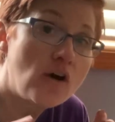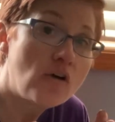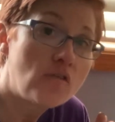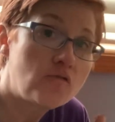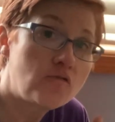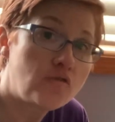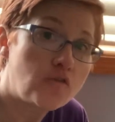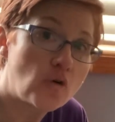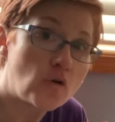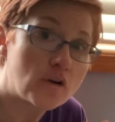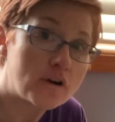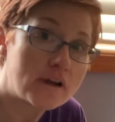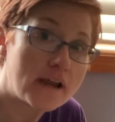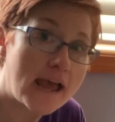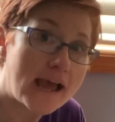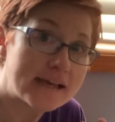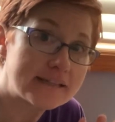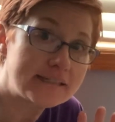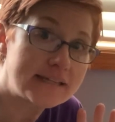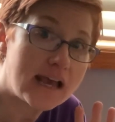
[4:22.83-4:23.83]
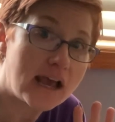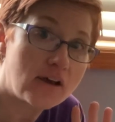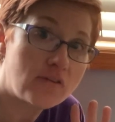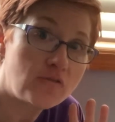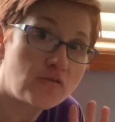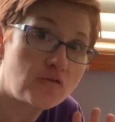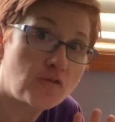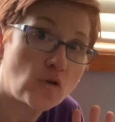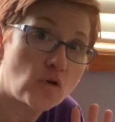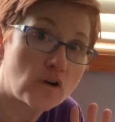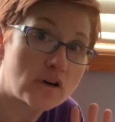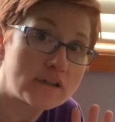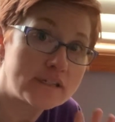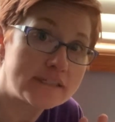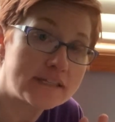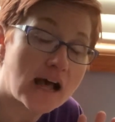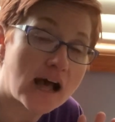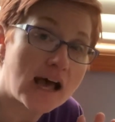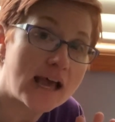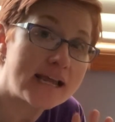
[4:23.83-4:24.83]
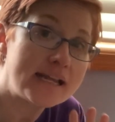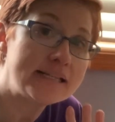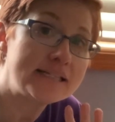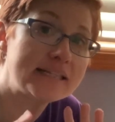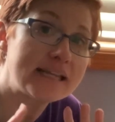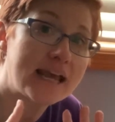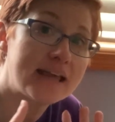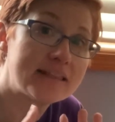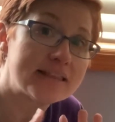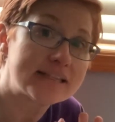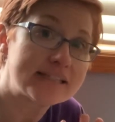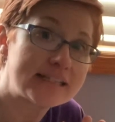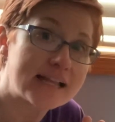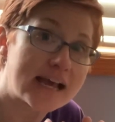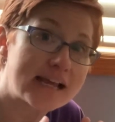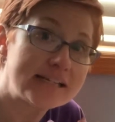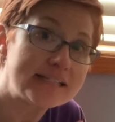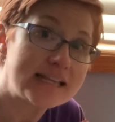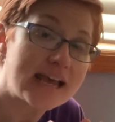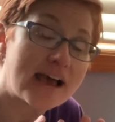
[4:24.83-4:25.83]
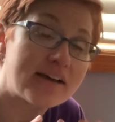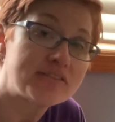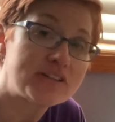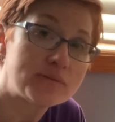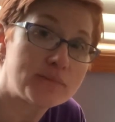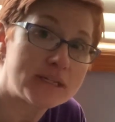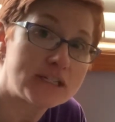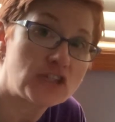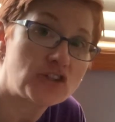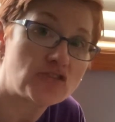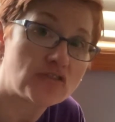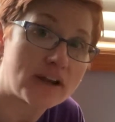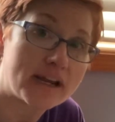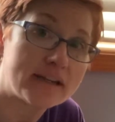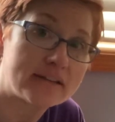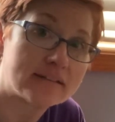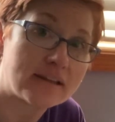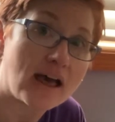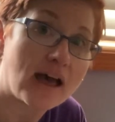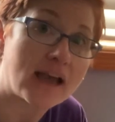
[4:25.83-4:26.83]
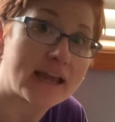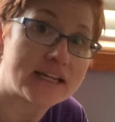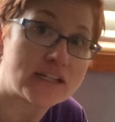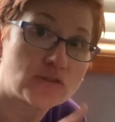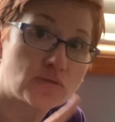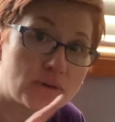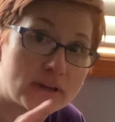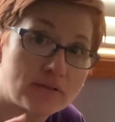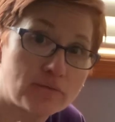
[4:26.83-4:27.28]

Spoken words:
4 has to have 4 sides, and the sides have to be straight lines.